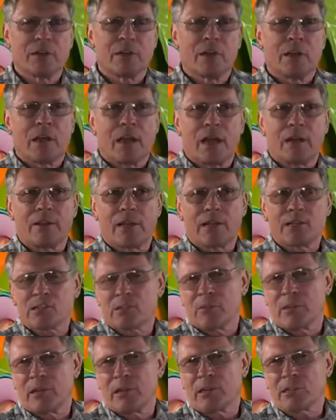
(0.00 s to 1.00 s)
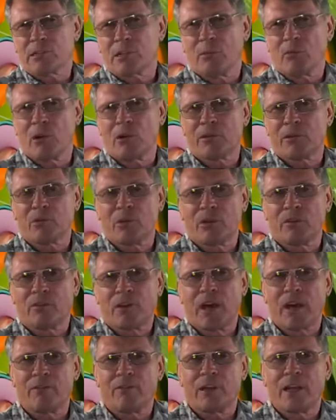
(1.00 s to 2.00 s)
And the estimate is somewhere between
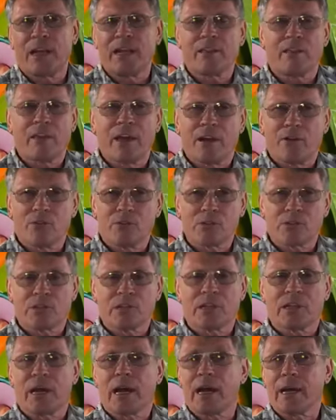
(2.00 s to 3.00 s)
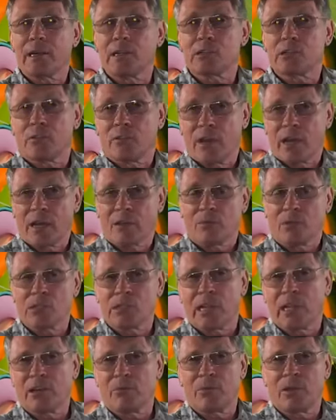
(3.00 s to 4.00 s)
5,000 and 8,000 kinds of animals
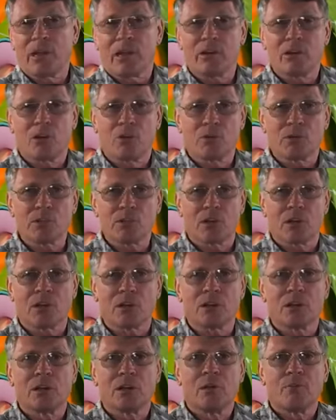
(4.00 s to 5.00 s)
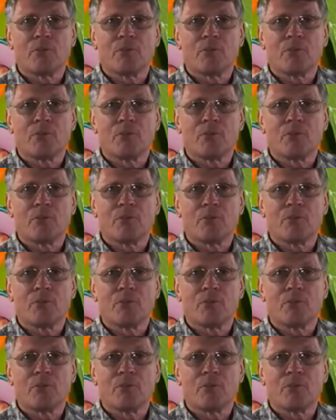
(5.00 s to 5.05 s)
had to be on Noah's ark.